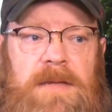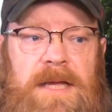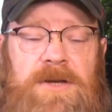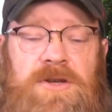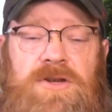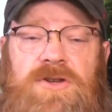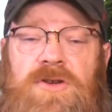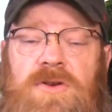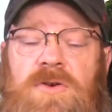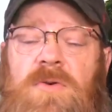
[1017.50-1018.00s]

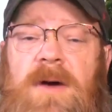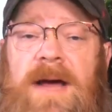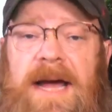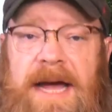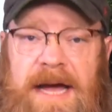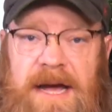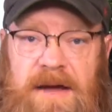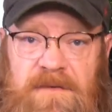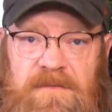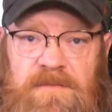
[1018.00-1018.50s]
that do
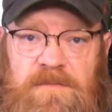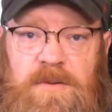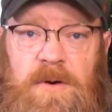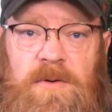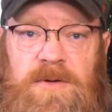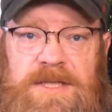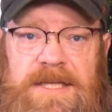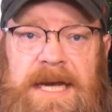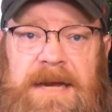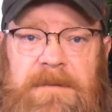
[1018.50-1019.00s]
have pro
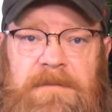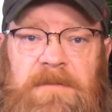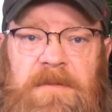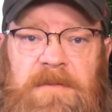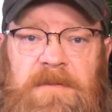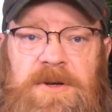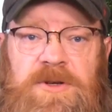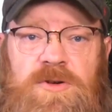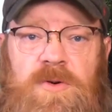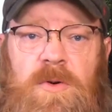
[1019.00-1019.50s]
Second
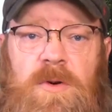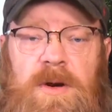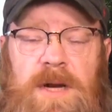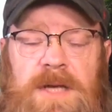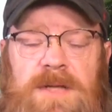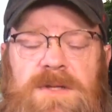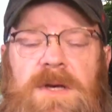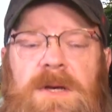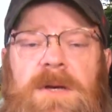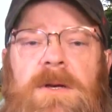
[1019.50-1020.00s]
Amendment
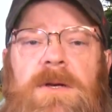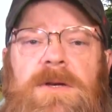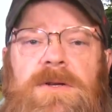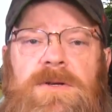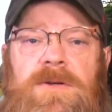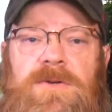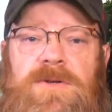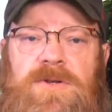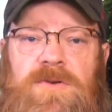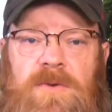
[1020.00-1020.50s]
majorities
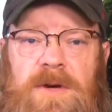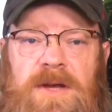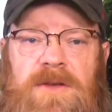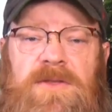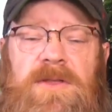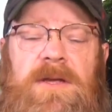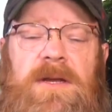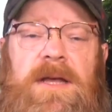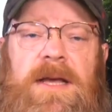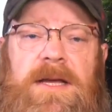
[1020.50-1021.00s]
to
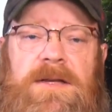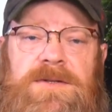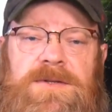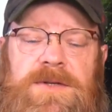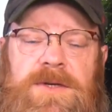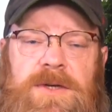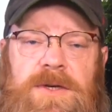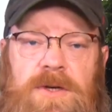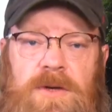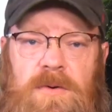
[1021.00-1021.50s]
strengthen and
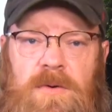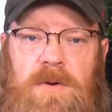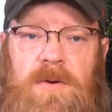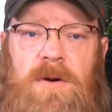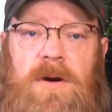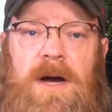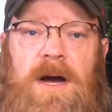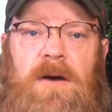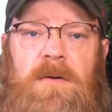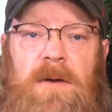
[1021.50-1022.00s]

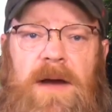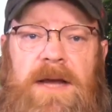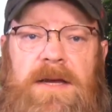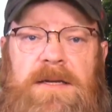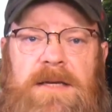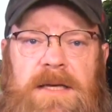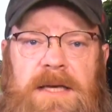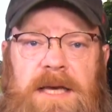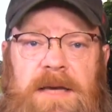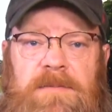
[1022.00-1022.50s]
secure our right
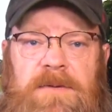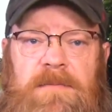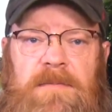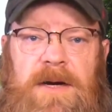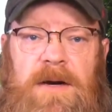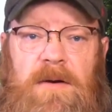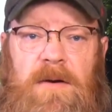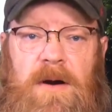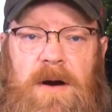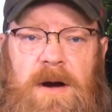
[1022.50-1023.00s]
to keep and
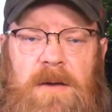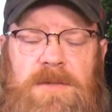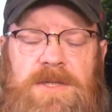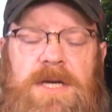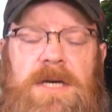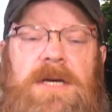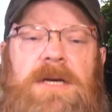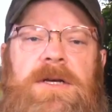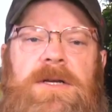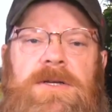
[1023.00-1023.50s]
bear arms,
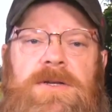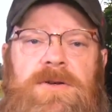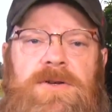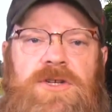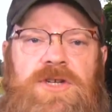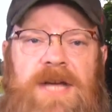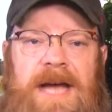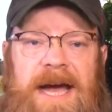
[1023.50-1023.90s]
to